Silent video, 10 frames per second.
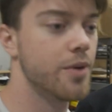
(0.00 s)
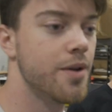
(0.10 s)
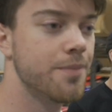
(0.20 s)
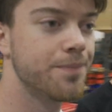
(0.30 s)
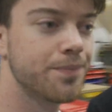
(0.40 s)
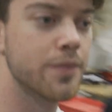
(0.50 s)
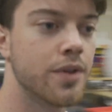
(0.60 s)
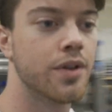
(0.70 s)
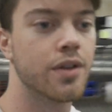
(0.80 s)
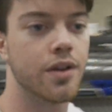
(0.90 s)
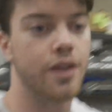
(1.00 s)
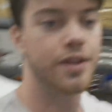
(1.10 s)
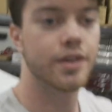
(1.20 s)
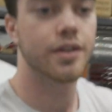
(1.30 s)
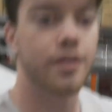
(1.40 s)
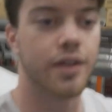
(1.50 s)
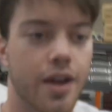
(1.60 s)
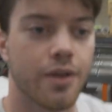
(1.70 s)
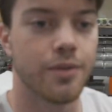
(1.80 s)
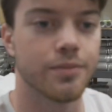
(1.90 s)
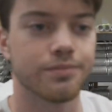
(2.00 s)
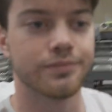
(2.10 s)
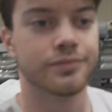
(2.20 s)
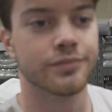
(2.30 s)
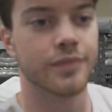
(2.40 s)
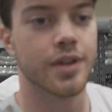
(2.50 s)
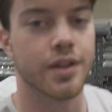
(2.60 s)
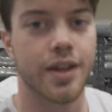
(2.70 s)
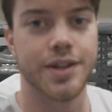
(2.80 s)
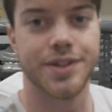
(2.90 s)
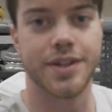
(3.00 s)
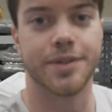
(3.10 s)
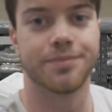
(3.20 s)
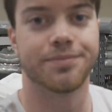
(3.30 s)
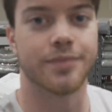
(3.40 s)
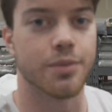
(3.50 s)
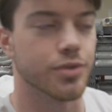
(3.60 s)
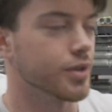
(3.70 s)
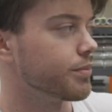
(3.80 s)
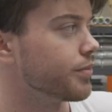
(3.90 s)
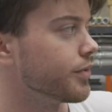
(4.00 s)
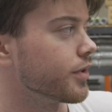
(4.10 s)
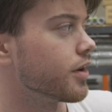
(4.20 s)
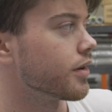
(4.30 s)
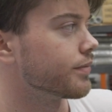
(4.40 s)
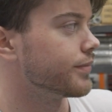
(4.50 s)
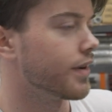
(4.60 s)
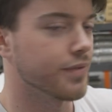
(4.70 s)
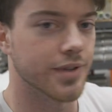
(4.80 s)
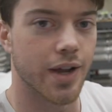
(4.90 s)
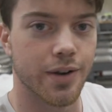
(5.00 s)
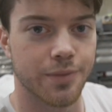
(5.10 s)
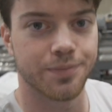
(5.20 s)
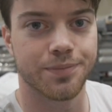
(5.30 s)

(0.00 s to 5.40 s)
well, I think now, that is it. I'm just gonna pull the car off the dyno.